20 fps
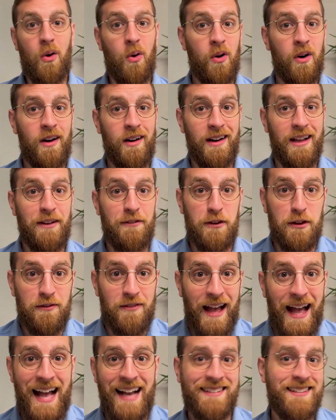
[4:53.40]
Or, if
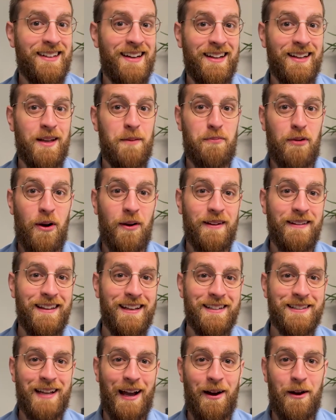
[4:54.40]
you've accidentally broken
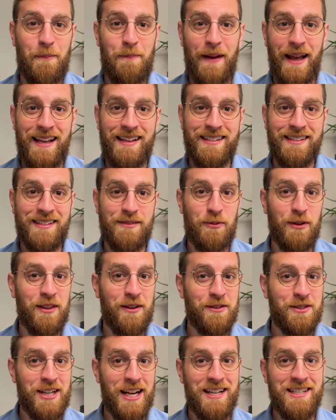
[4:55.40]
the entire base with
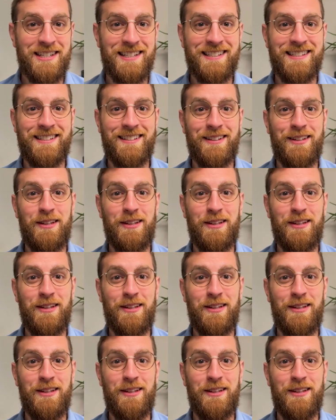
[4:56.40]
your changes,